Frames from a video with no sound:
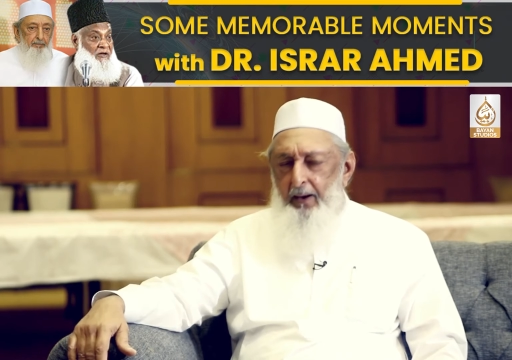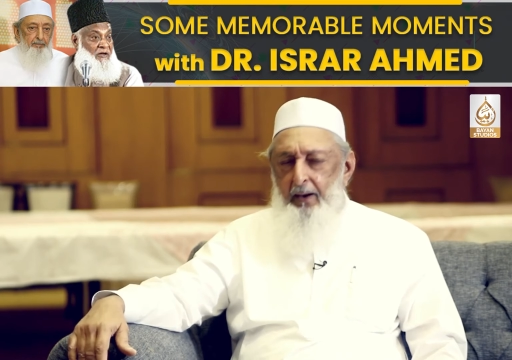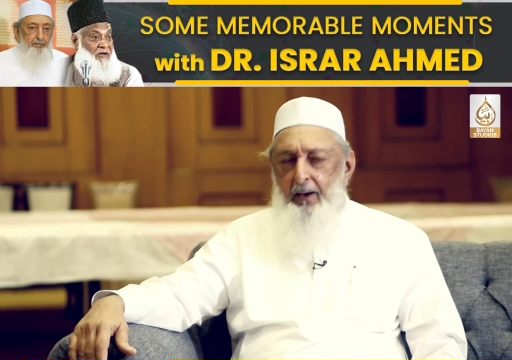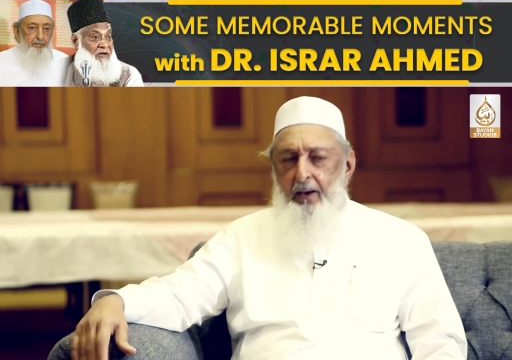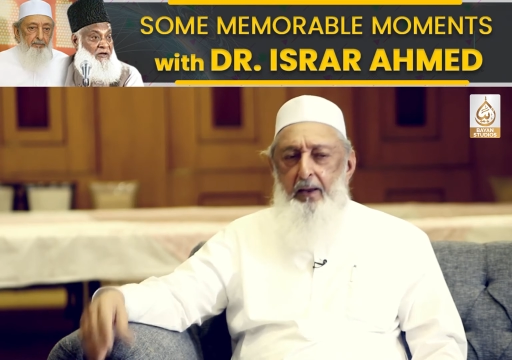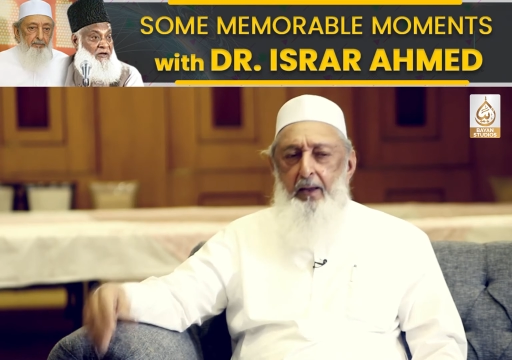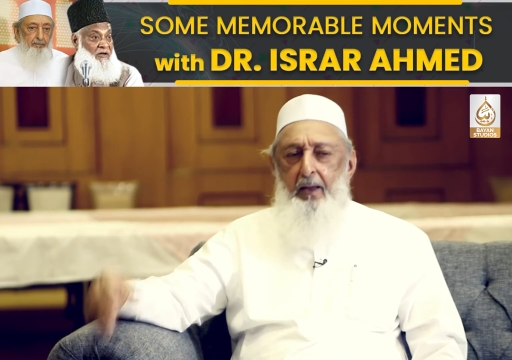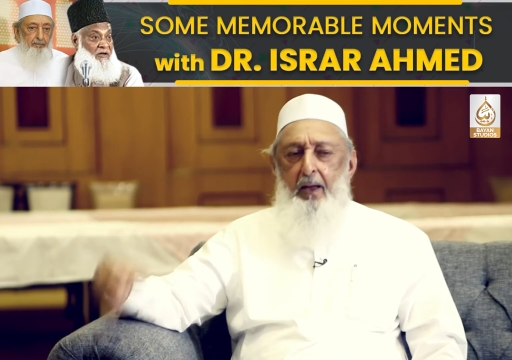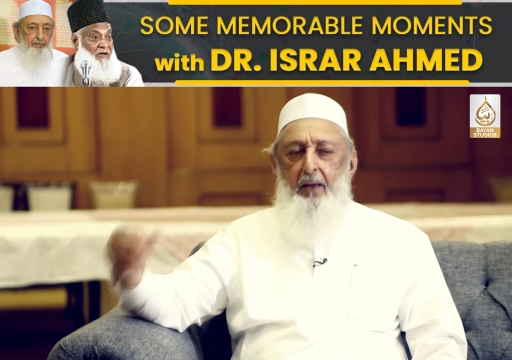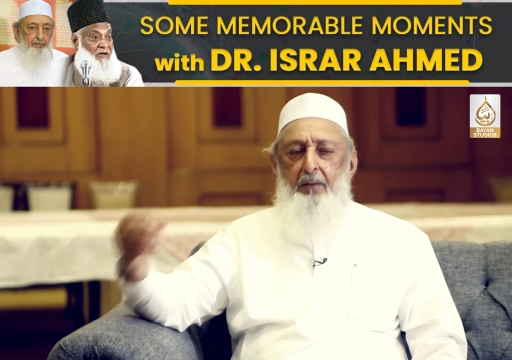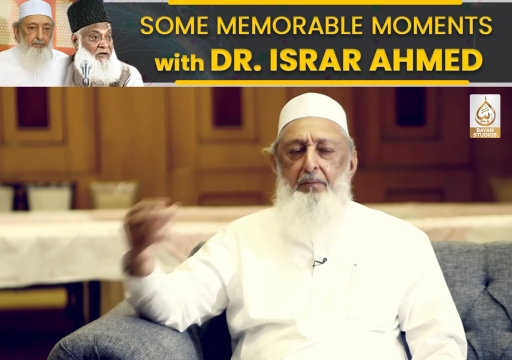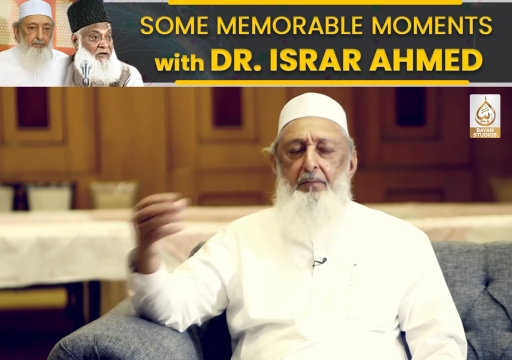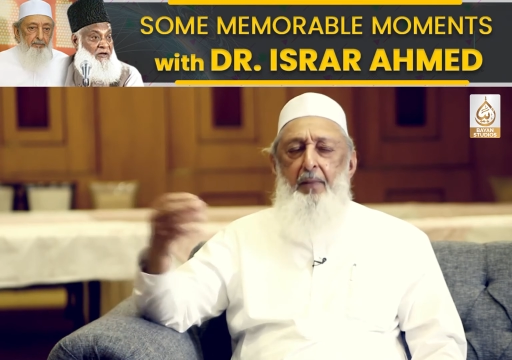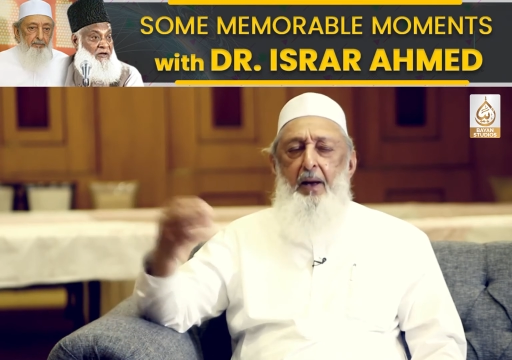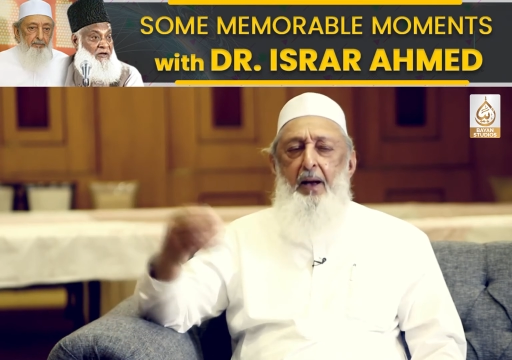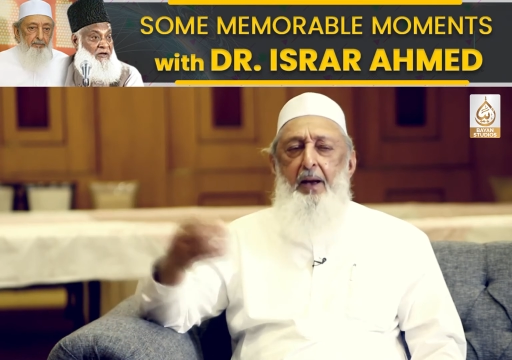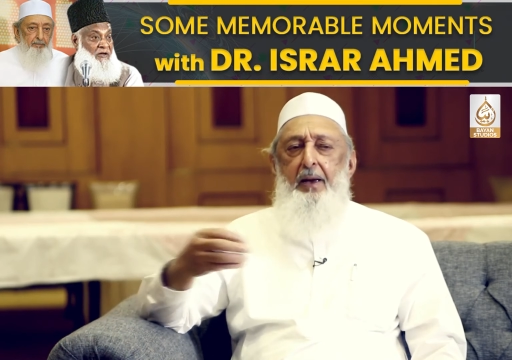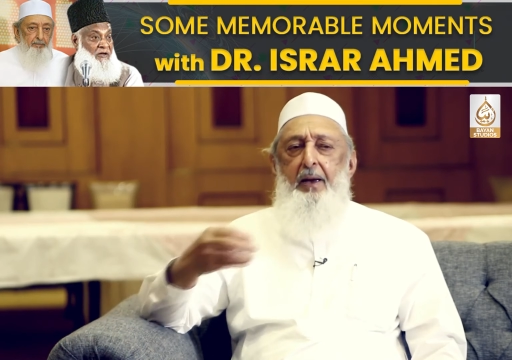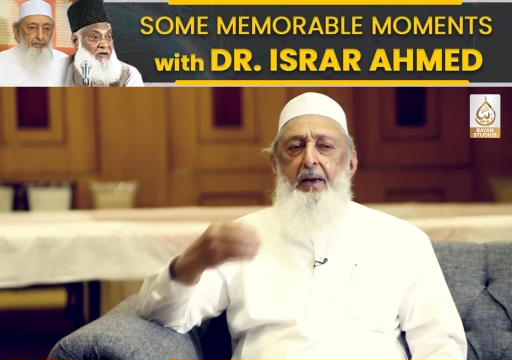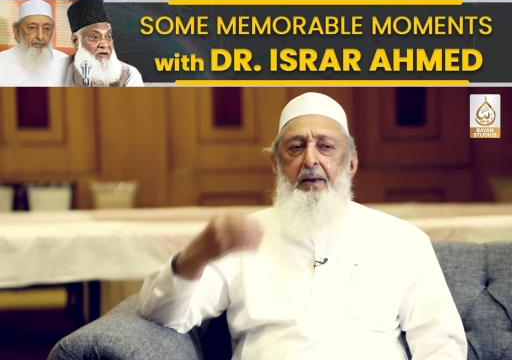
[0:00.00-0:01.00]
He
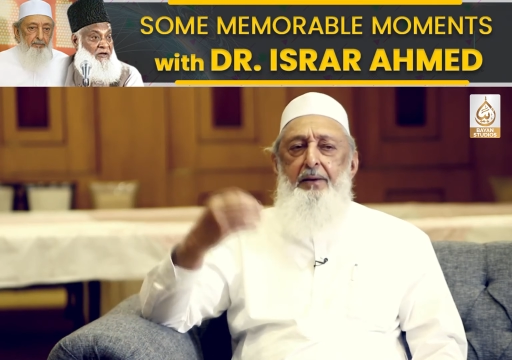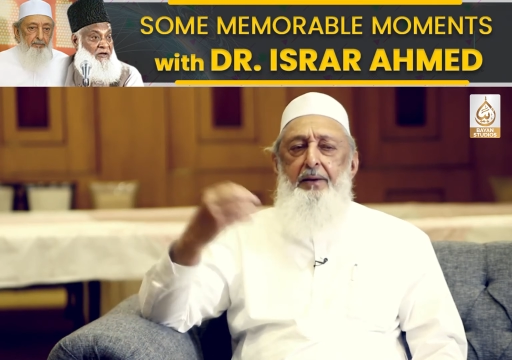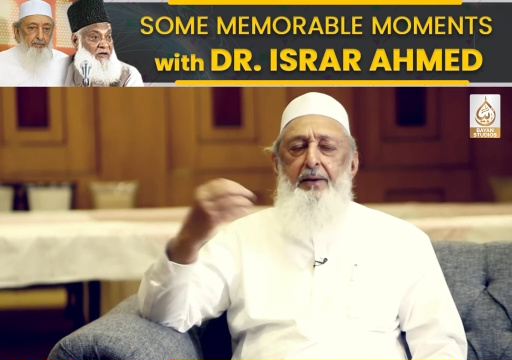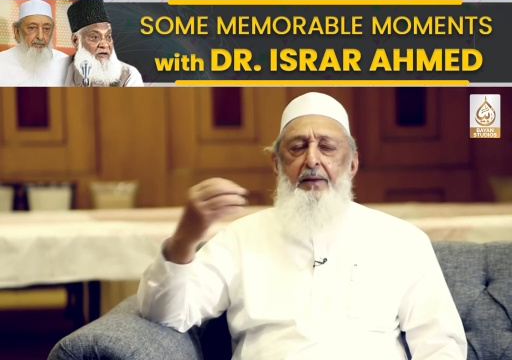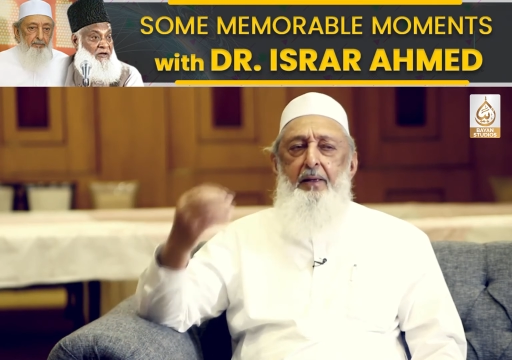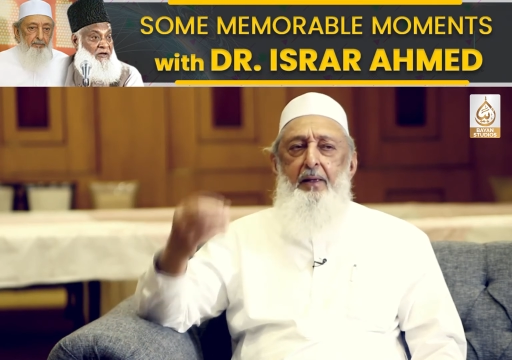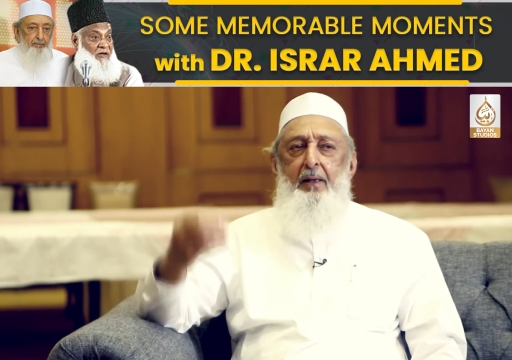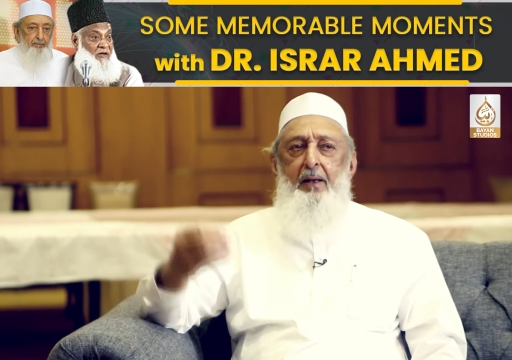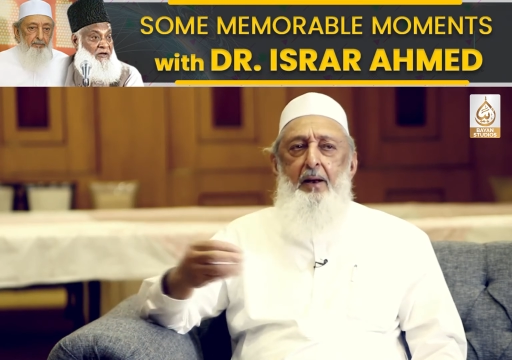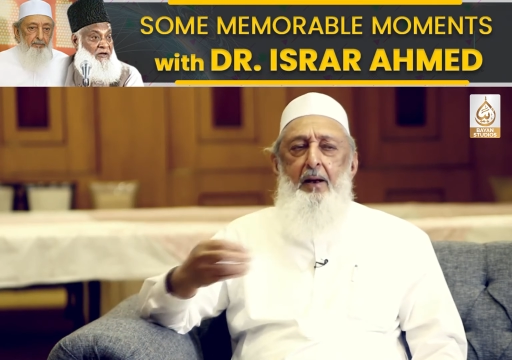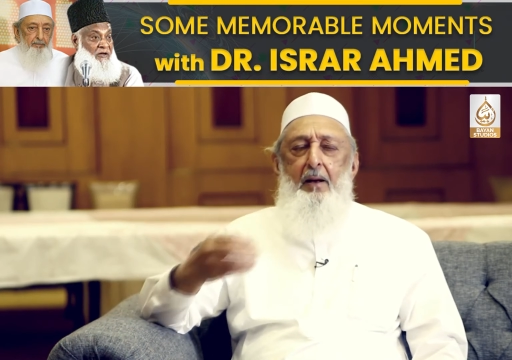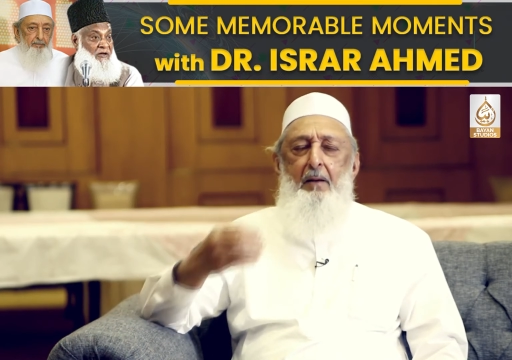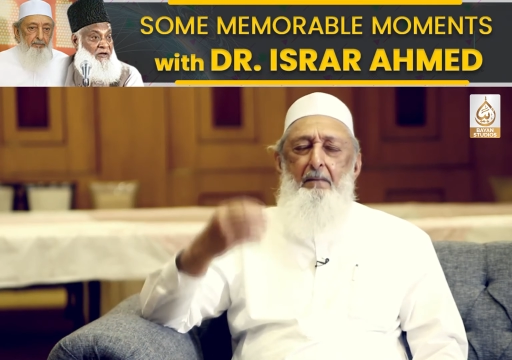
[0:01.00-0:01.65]
admired the